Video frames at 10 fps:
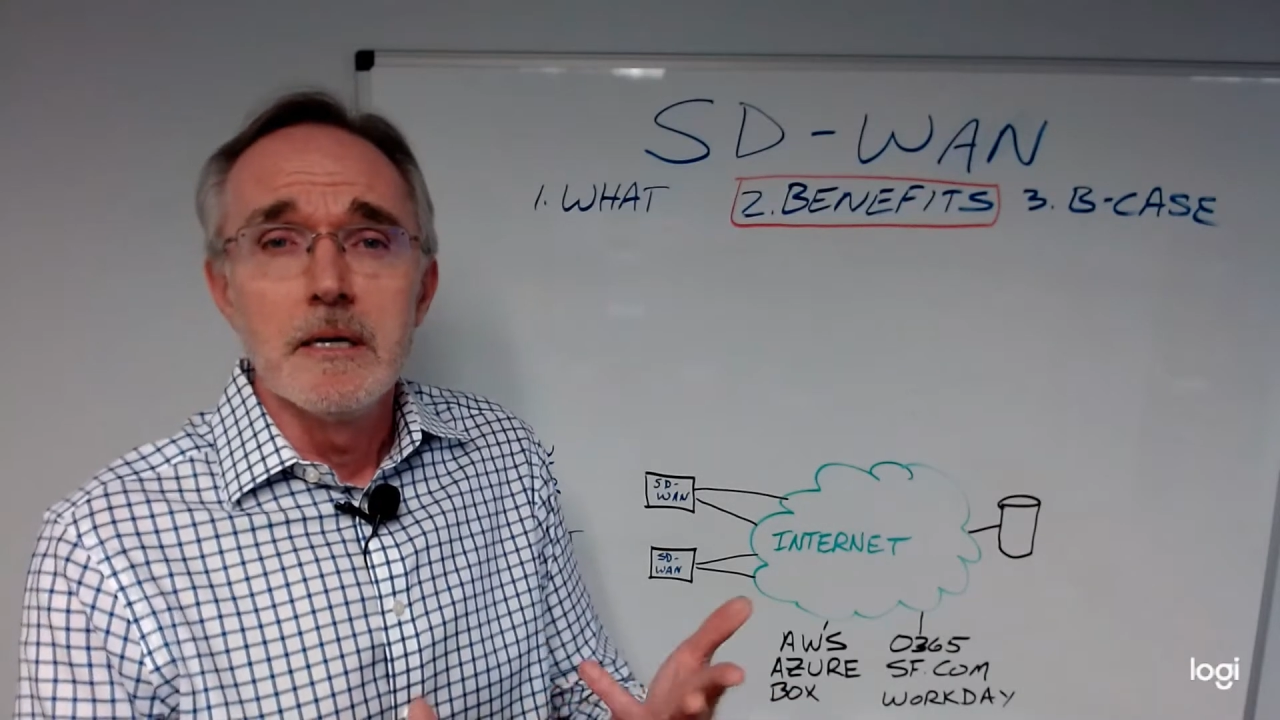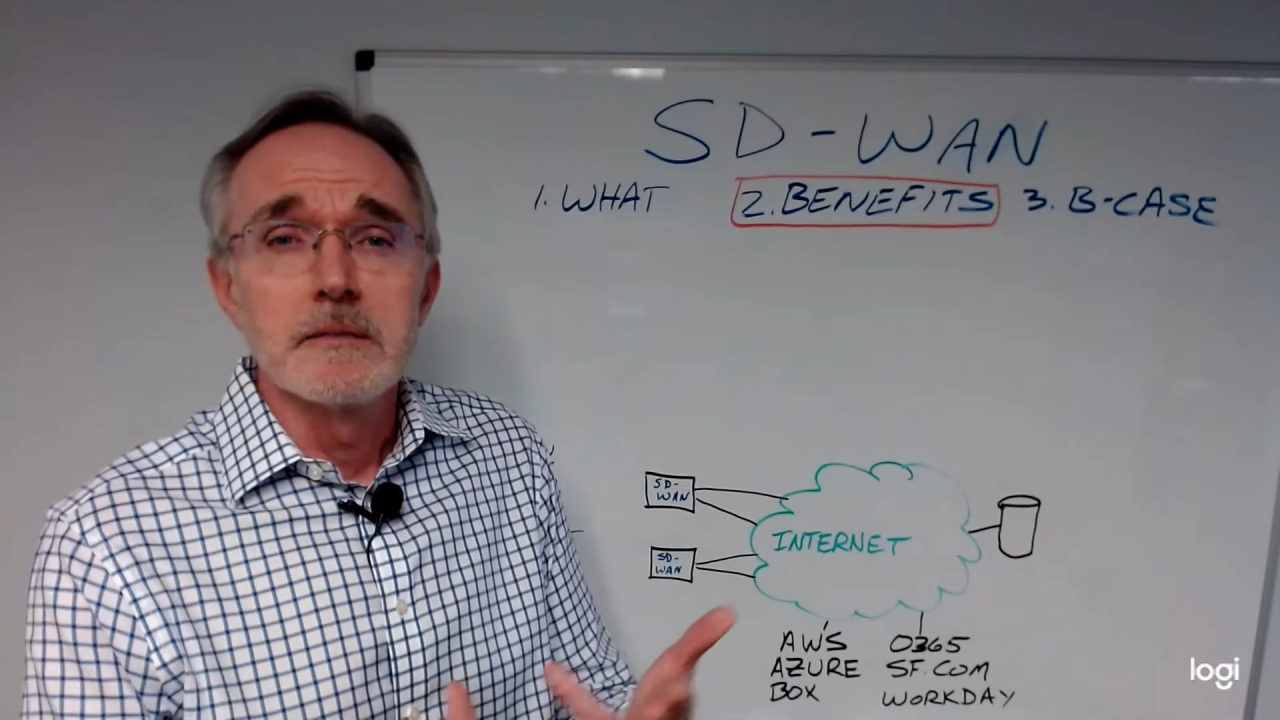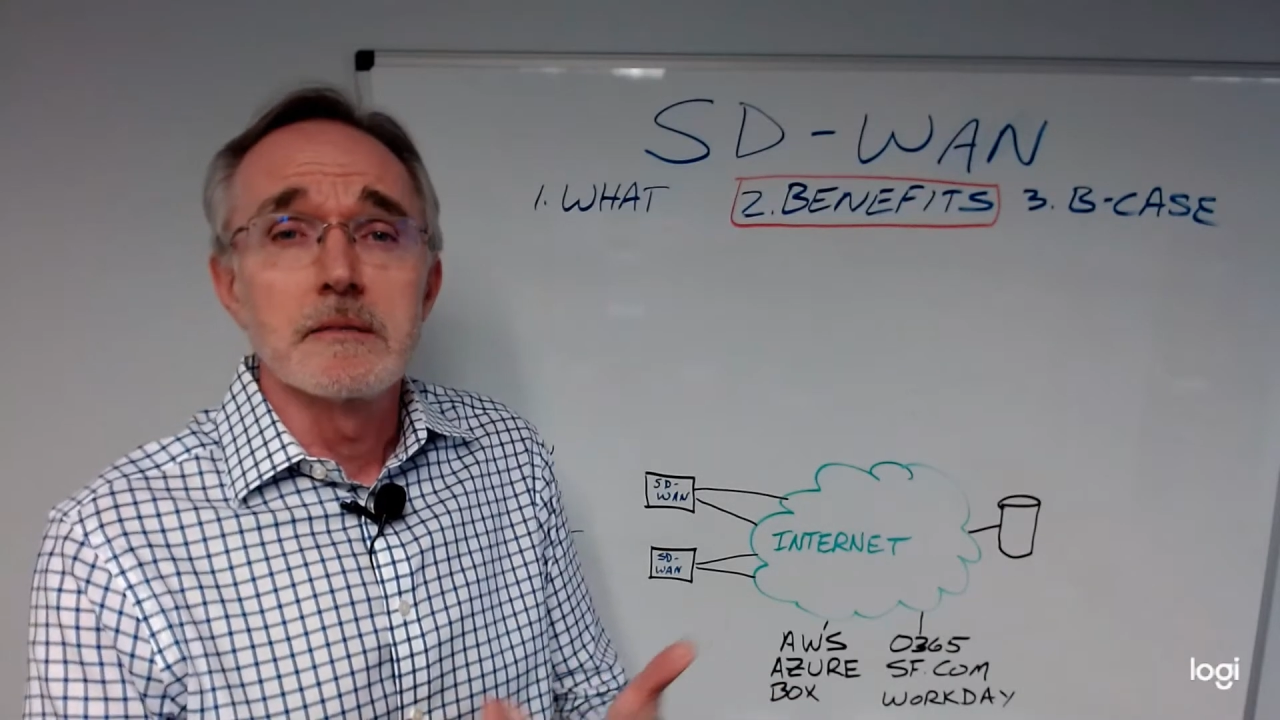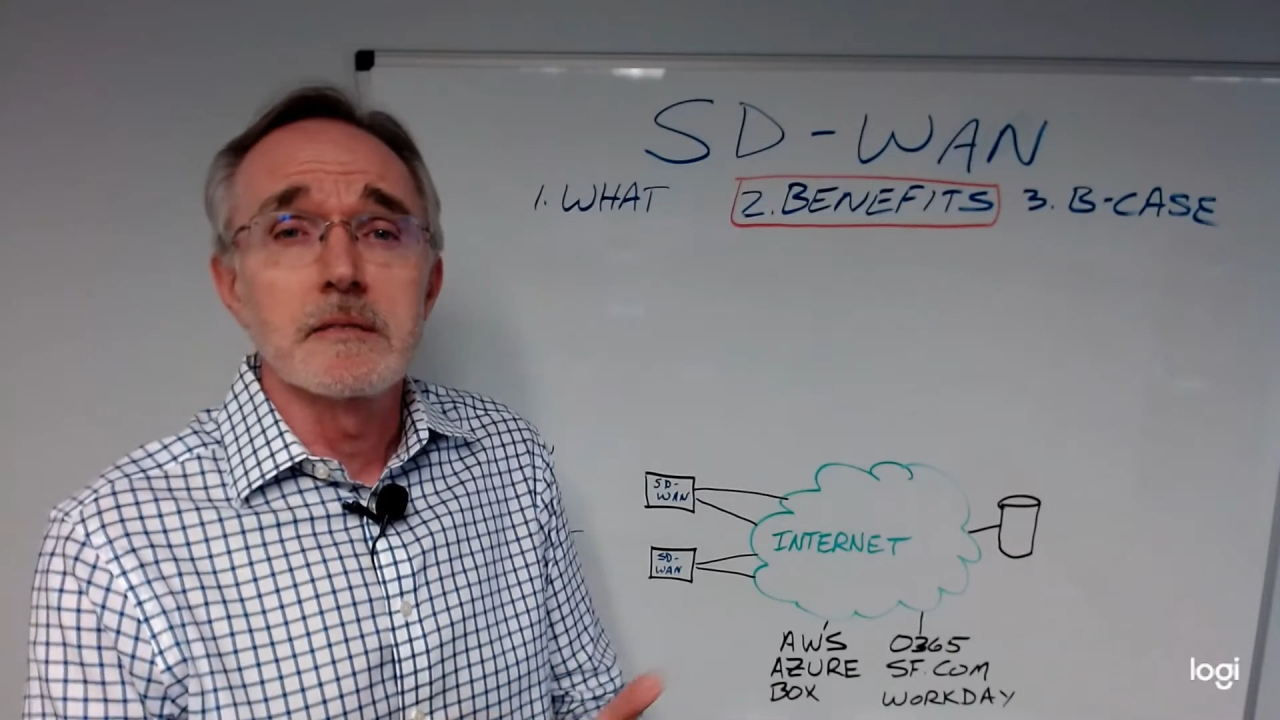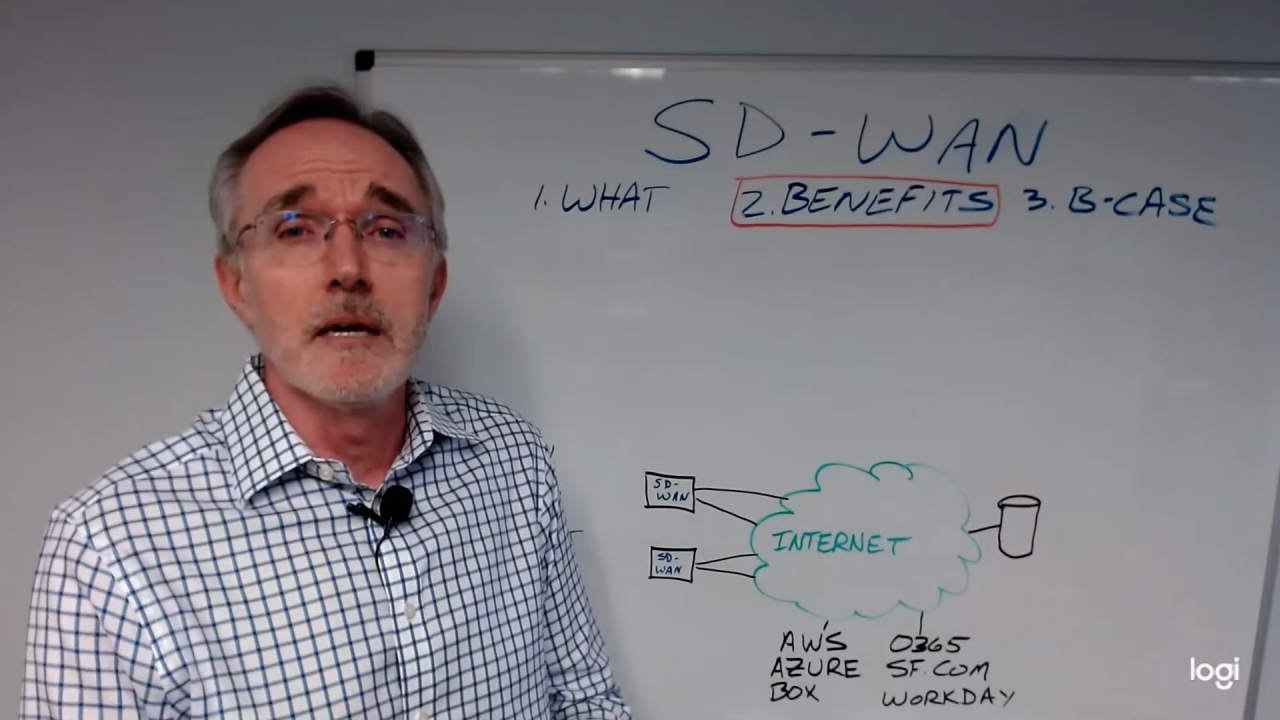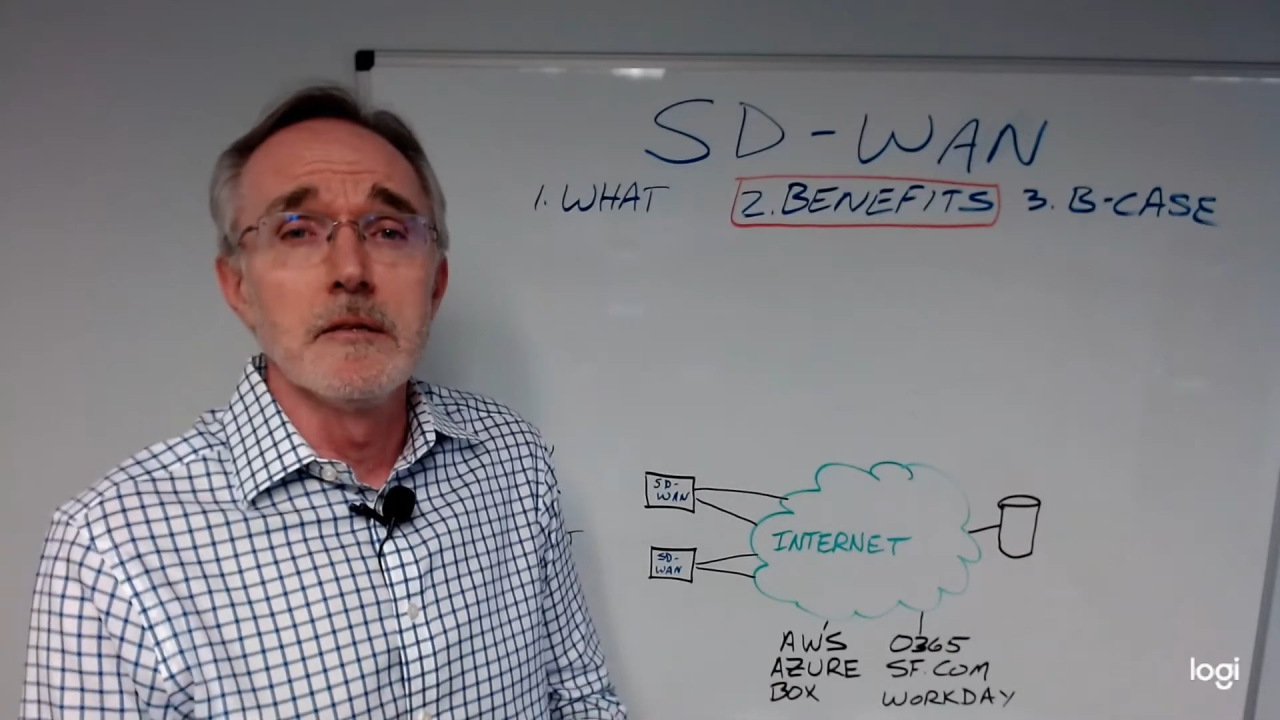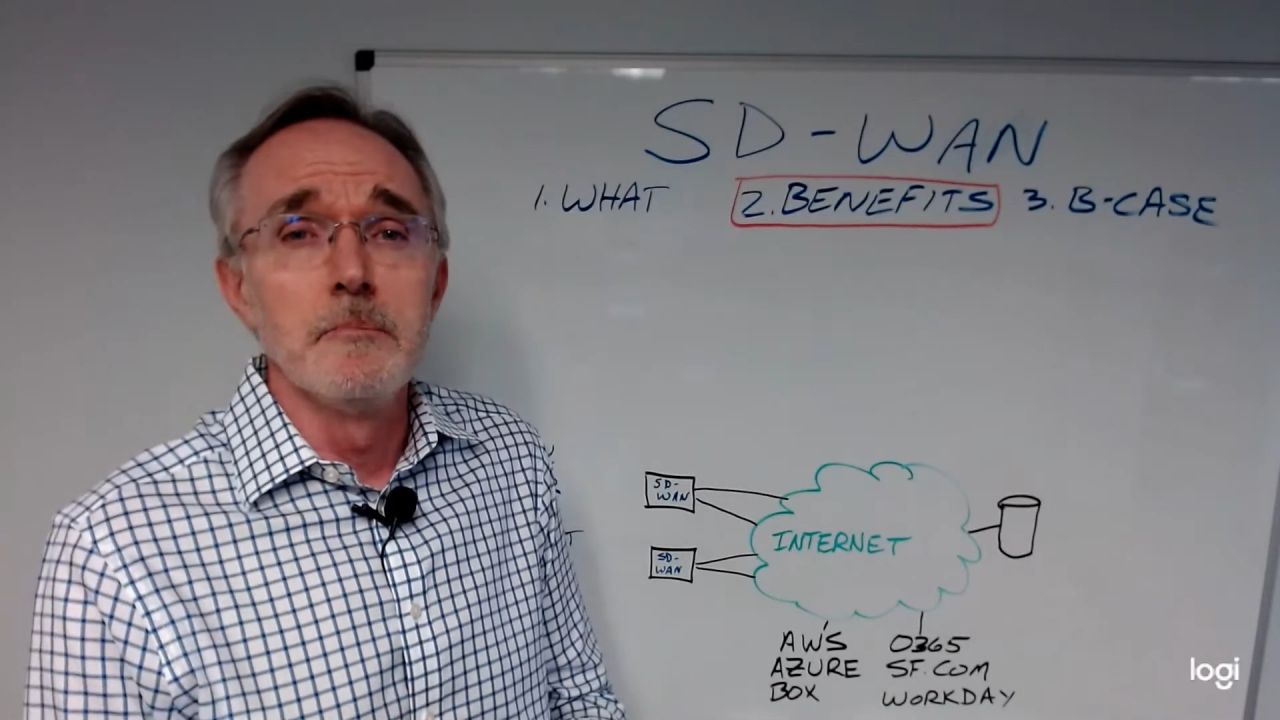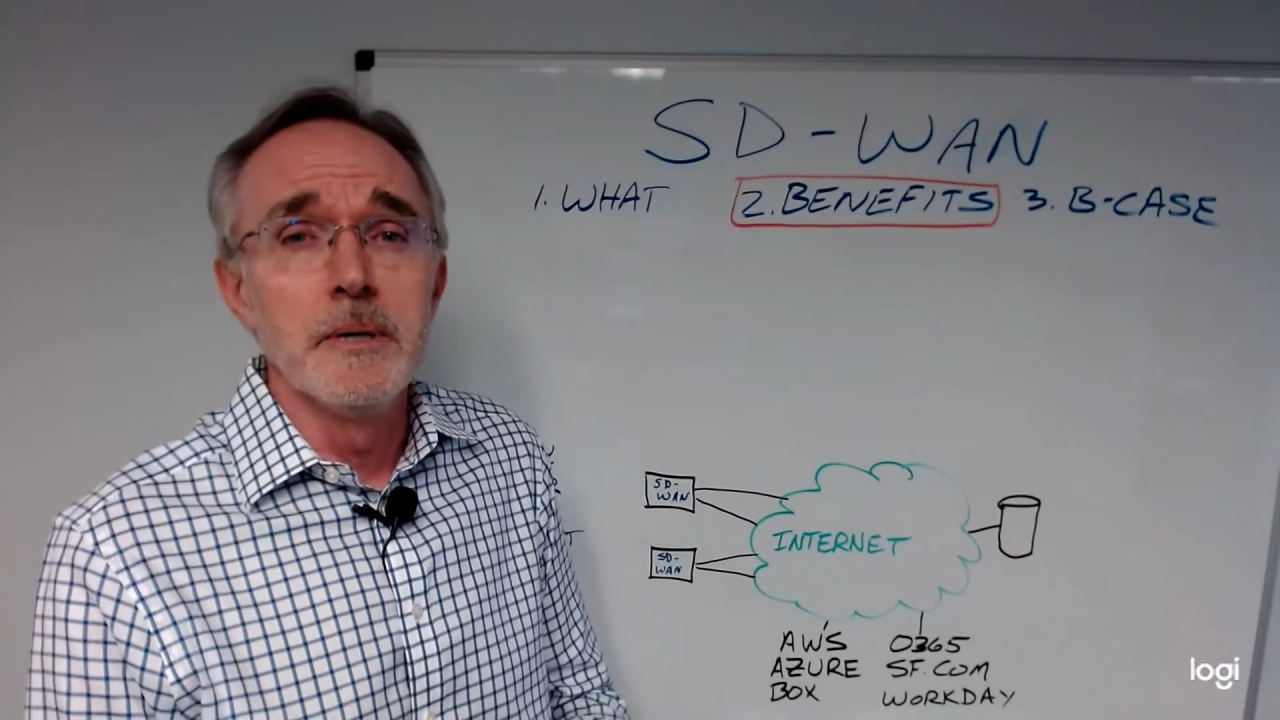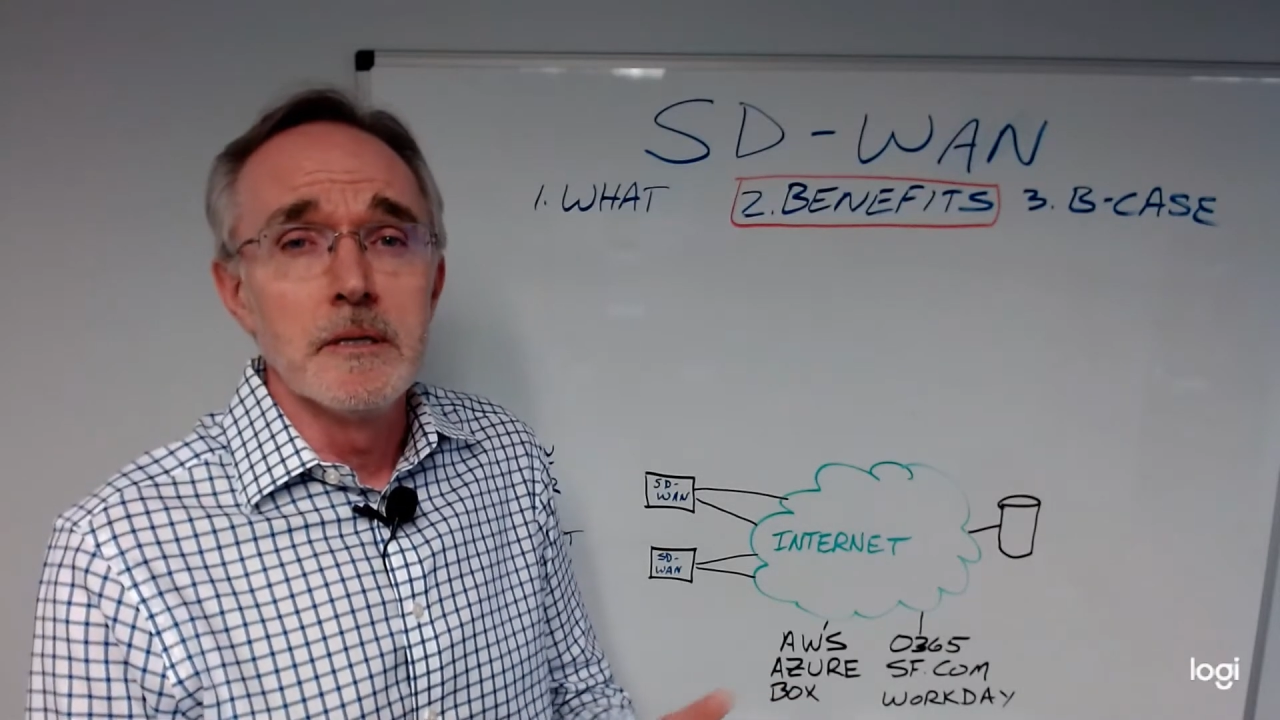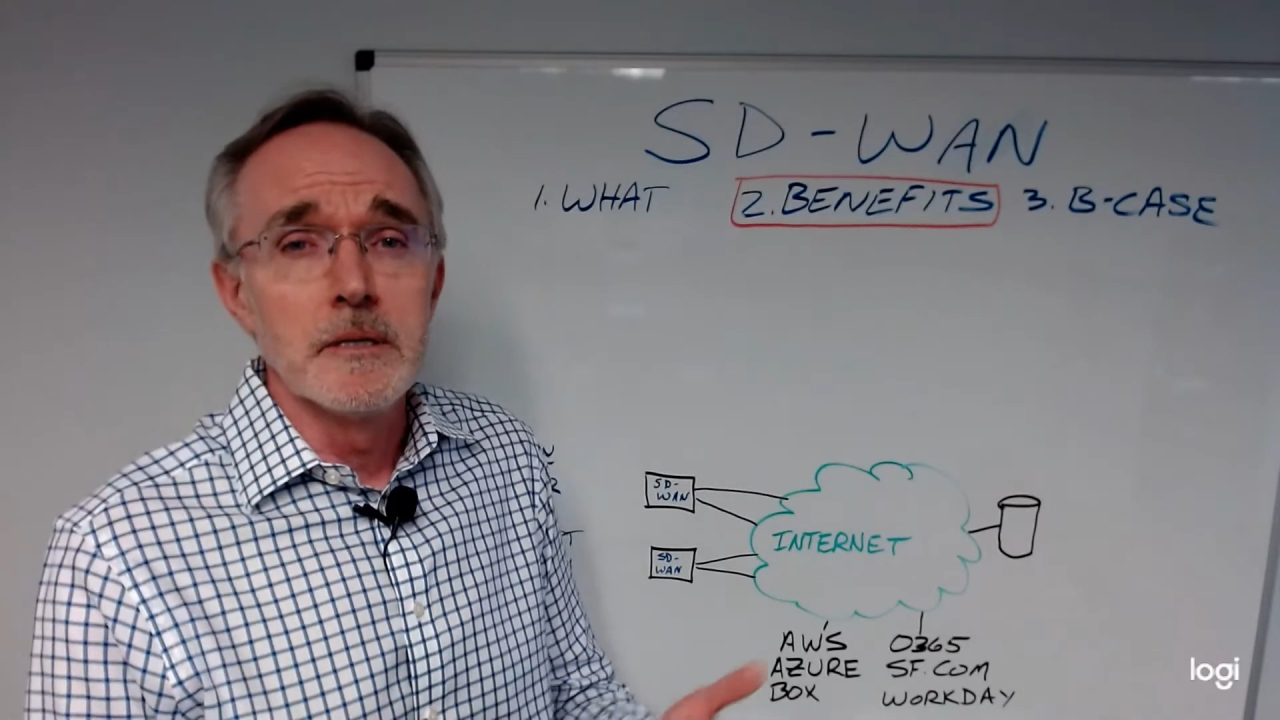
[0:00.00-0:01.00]

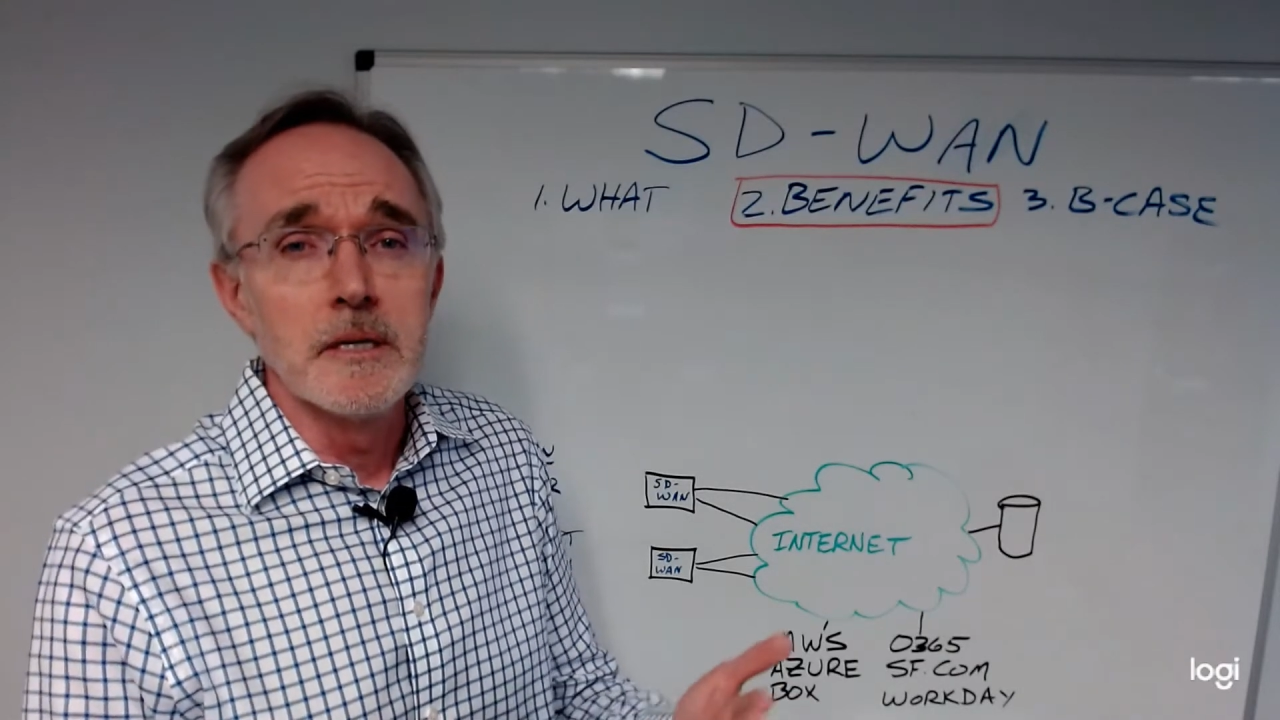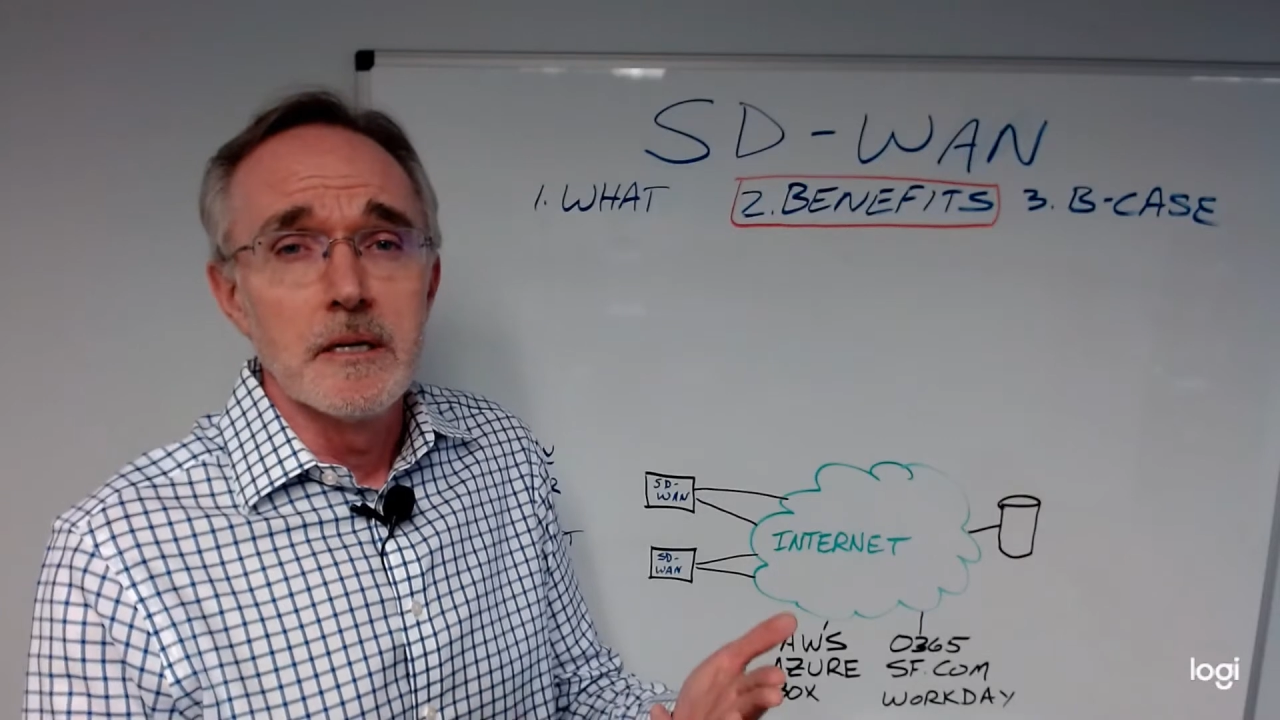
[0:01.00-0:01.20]
scalability,